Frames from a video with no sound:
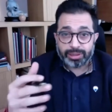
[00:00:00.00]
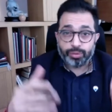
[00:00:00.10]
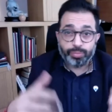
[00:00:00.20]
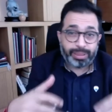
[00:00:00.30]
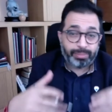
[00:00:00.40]
To
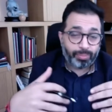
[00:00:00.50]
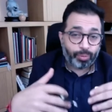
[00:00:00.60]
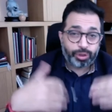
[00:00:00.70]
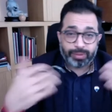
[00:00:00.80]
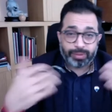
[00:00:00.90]
me,
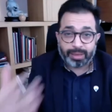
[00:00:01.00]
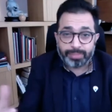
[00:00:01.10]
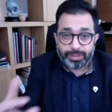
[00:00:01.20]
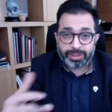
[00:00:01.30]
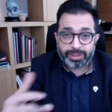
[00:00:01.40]
most of the
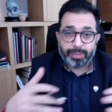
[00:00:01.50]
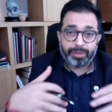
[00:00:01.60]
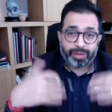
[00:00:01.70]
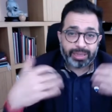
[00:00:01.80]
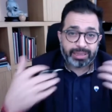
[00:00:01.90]
companies which come in
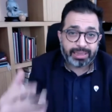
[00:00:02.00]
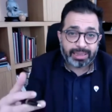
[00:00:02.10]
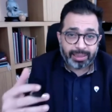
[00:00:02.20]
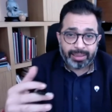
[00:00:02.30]
franchising,